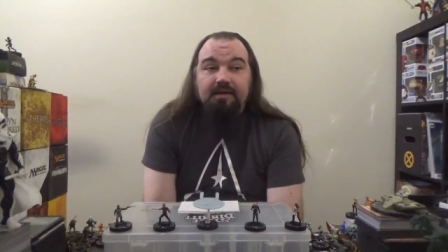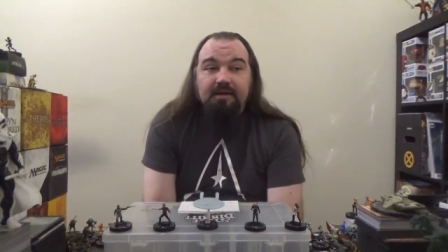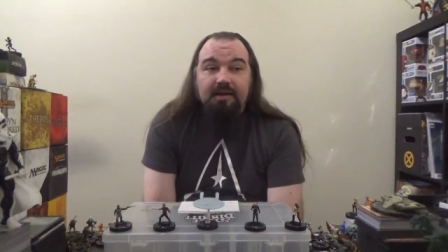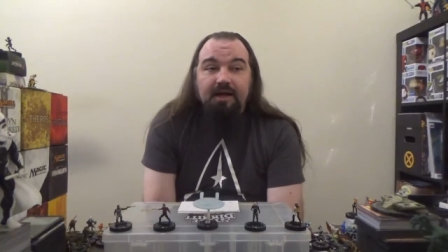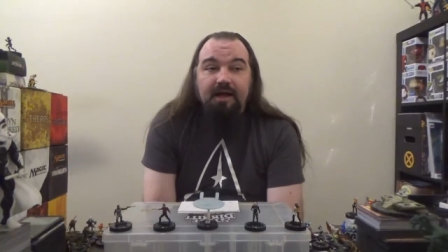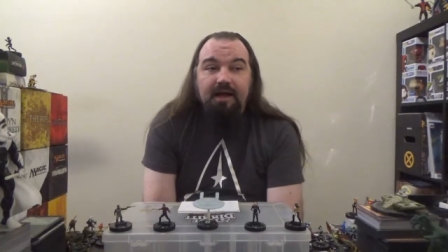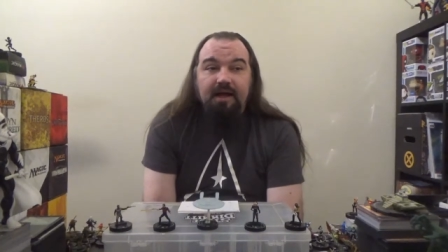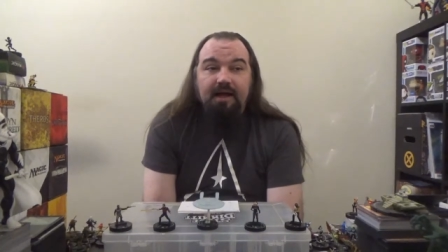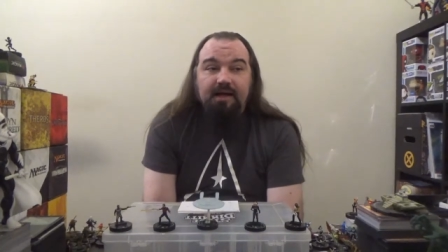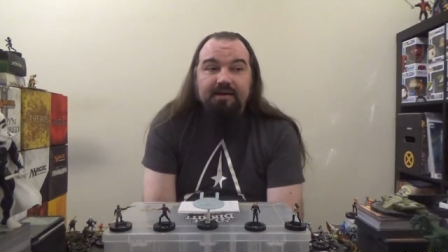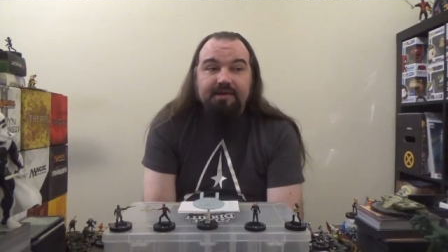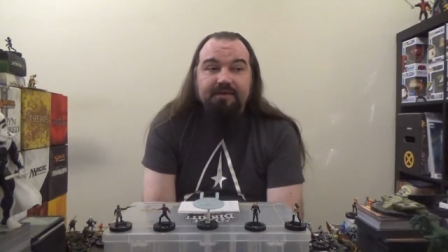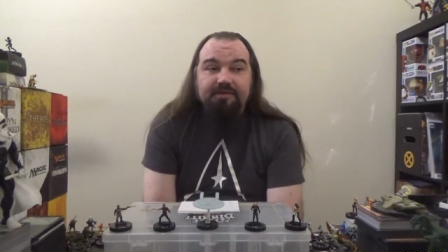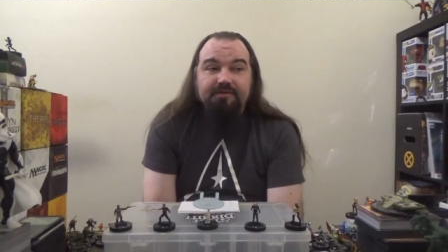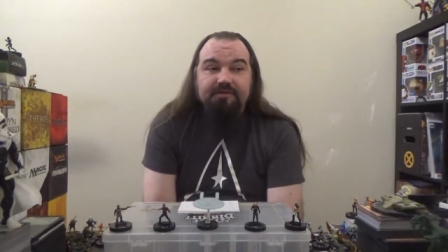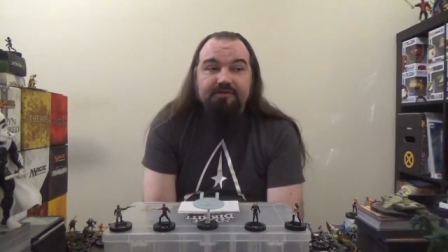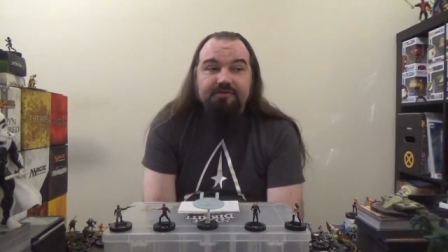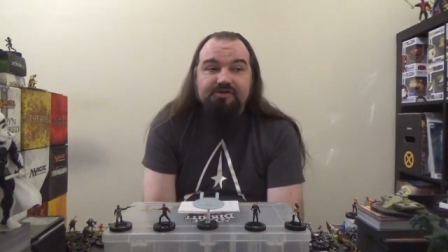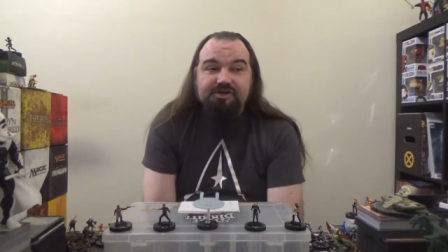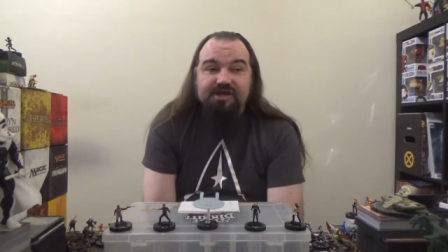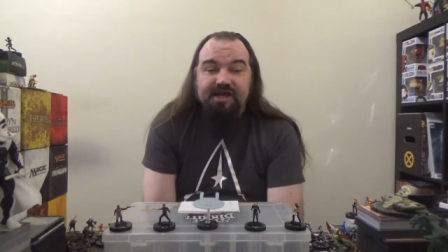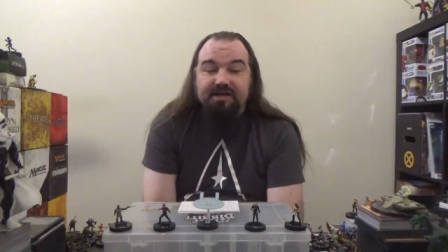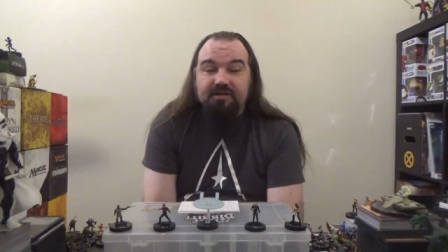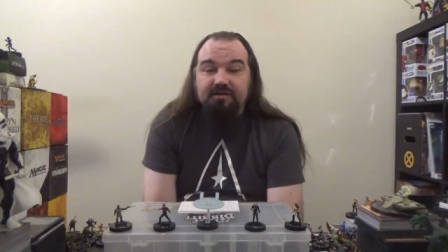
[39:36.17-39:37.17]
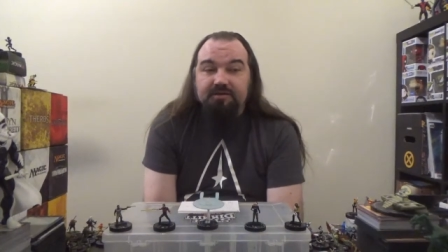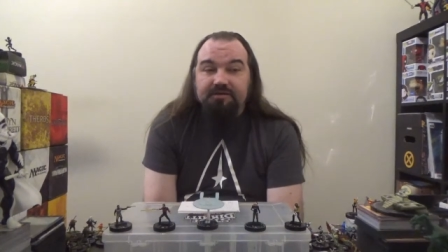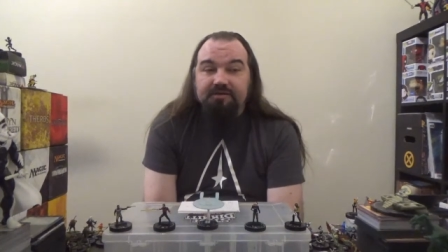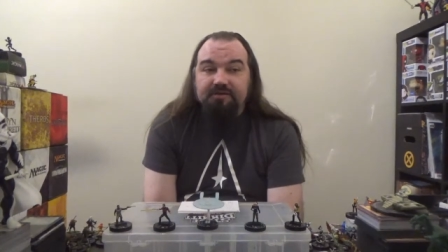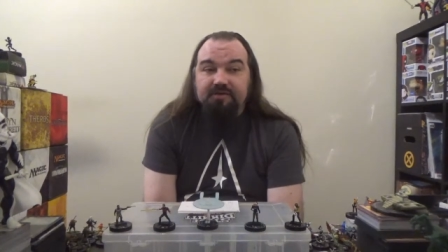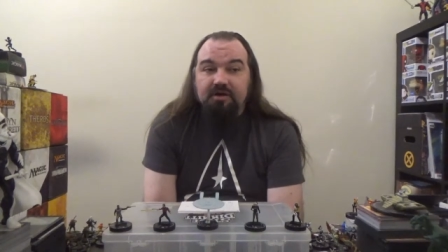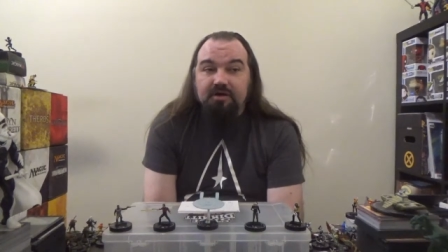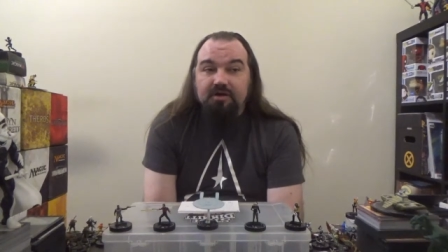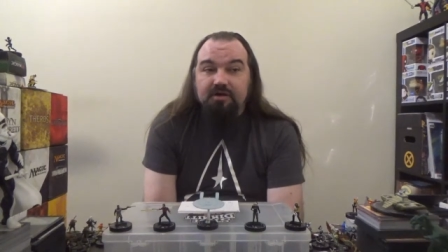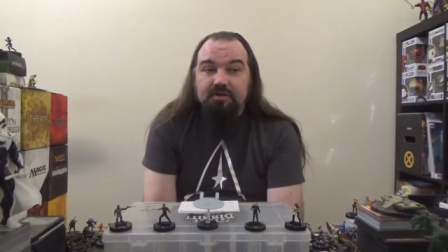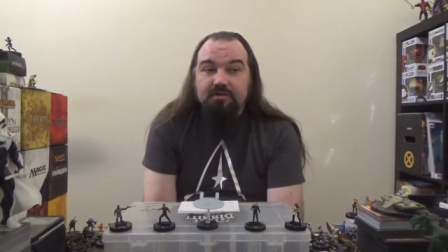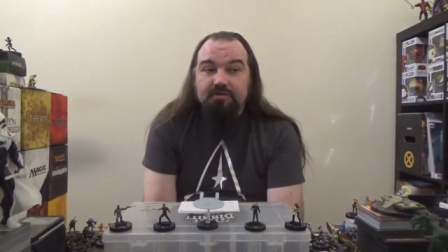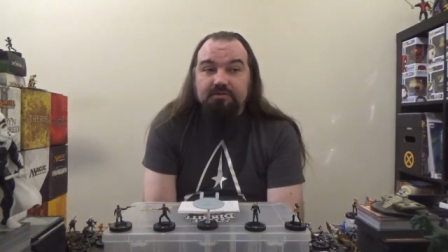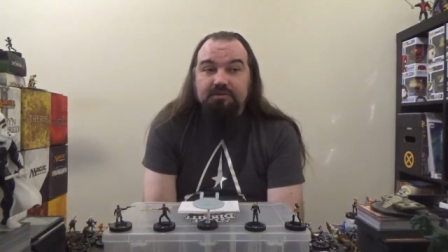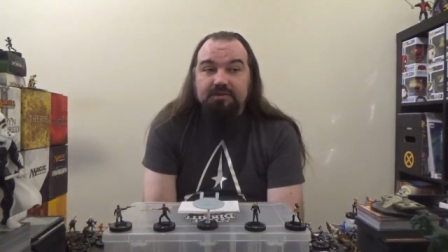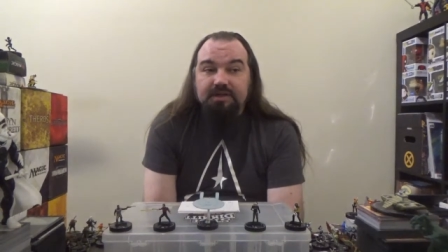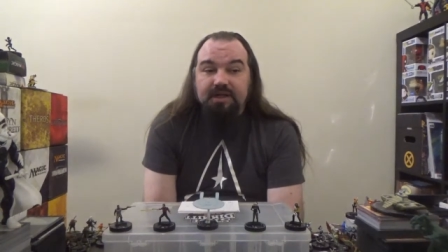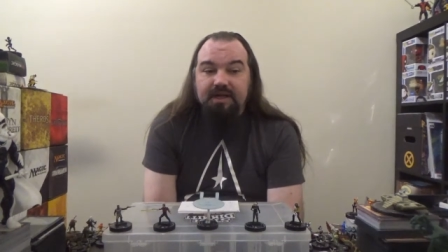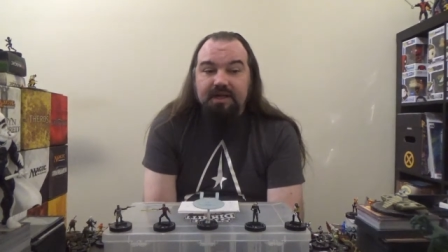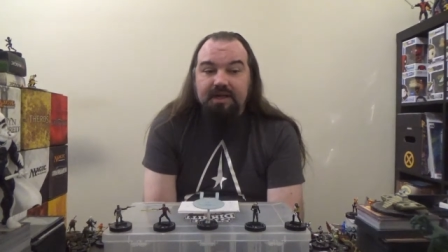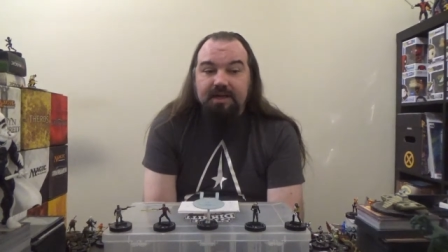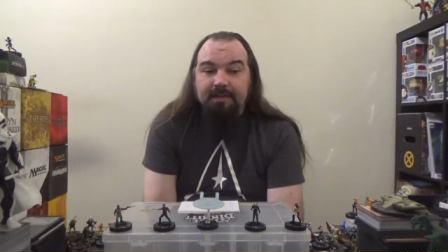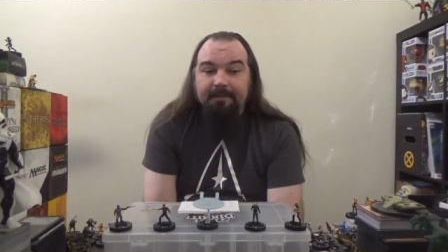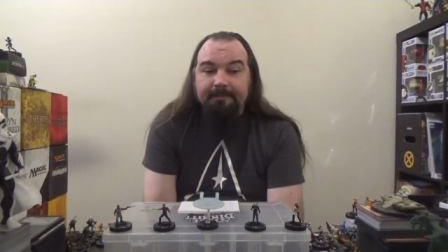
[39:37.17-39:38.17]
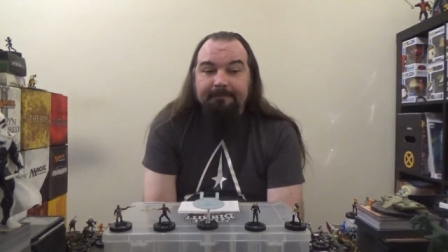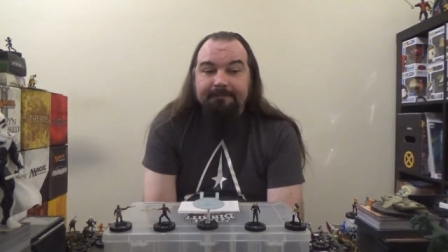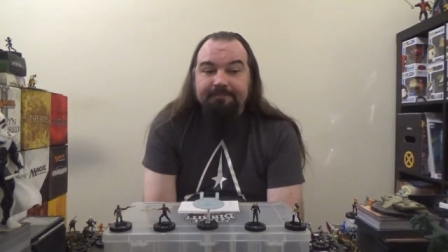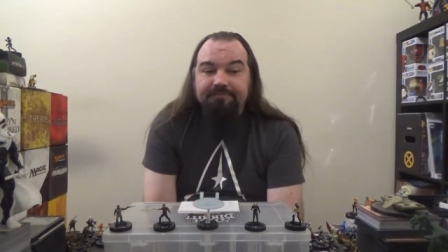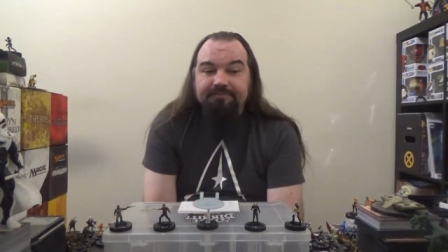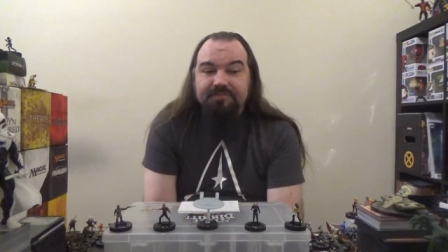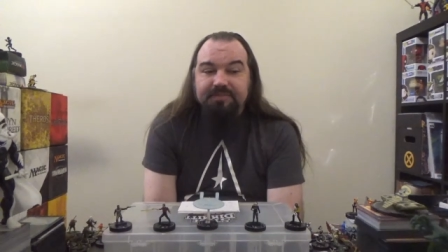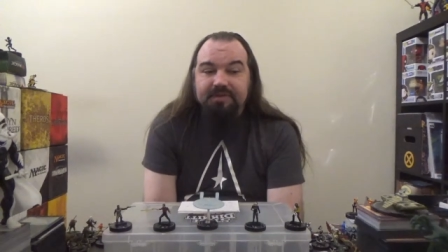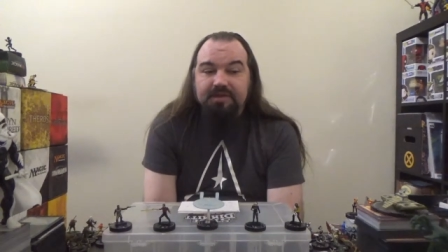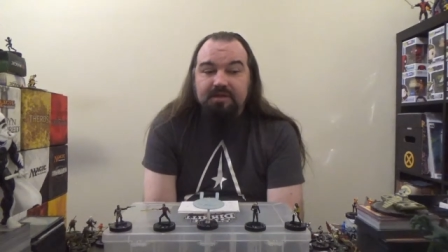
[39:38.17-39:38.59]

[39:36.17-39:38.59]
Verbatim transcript: Uh, his channel is called um,